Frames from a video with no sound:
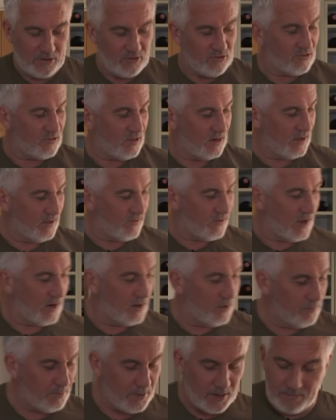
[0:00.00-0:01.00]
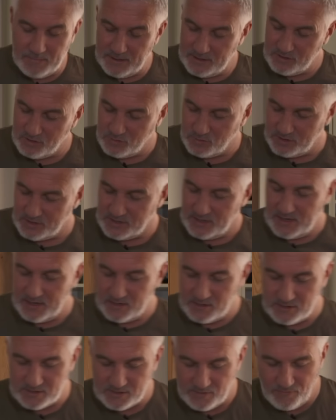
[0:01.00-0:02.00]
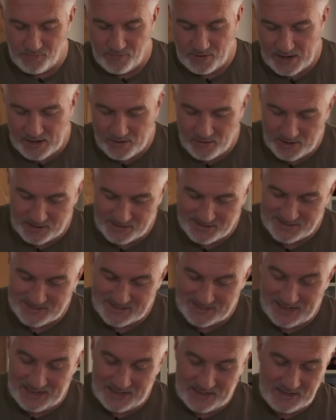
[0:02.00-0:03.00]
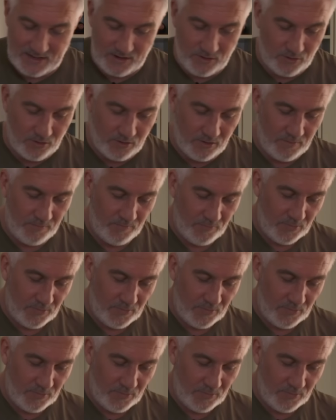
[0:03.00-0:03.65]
just to leave that little bit of milk to one side because the flour hasn't taken it all.